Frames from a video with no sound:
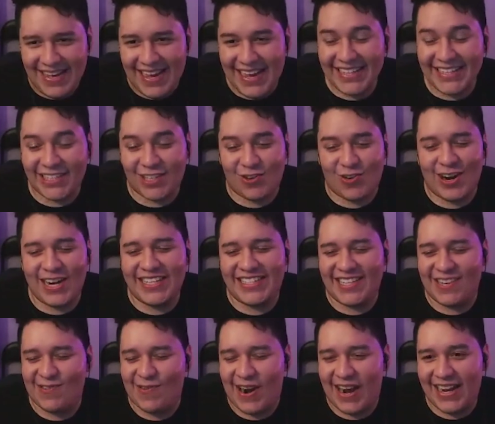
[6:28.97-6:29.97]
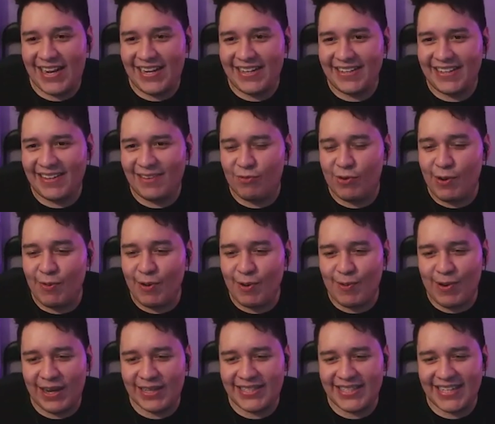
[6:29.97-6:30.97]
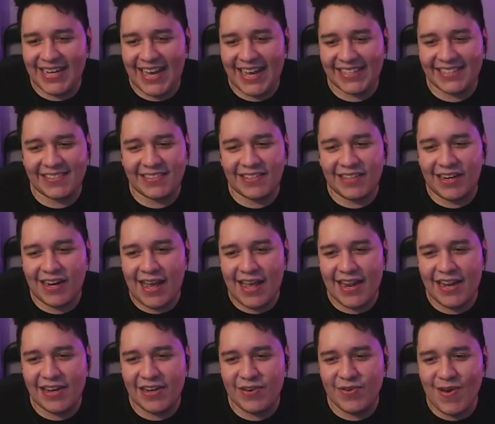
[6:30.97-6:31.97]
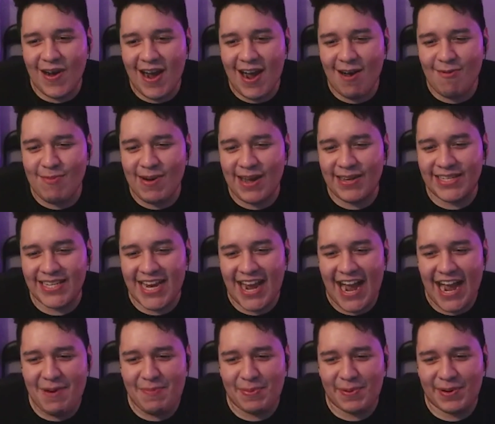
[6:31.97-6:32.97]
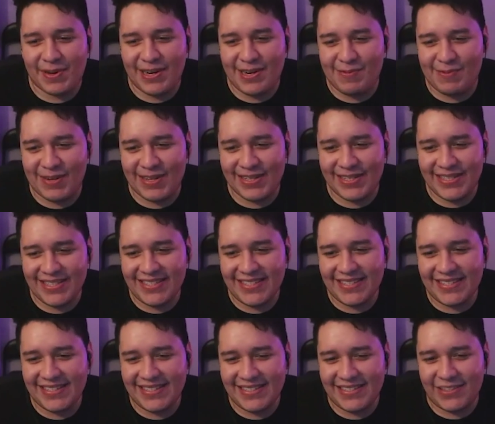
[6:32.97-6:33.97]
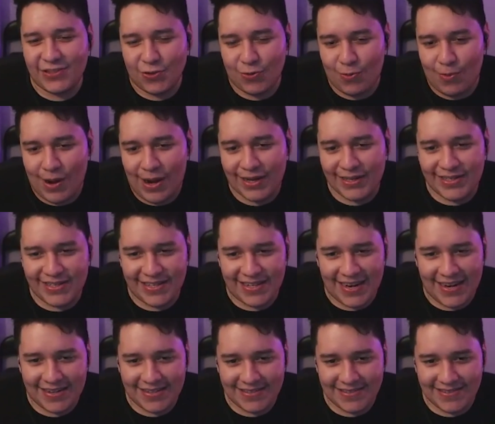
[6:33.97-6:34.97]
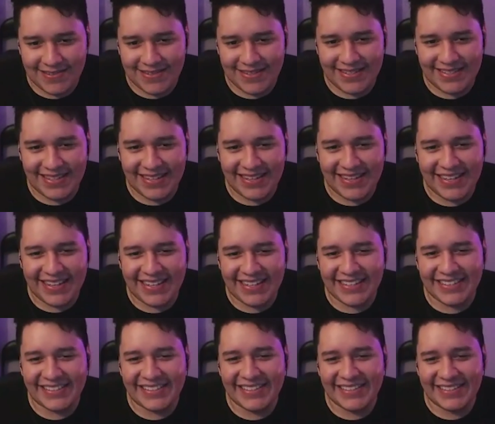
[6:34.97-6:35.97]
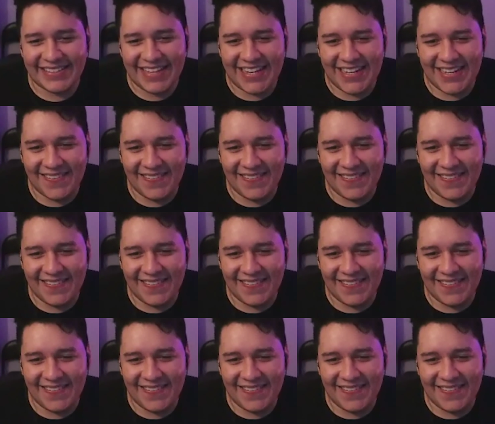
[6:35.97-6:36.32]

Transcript: It's crazy, right? We were watching Xrd, and you know how much hyper it was? to watch Xrd, than it is this game.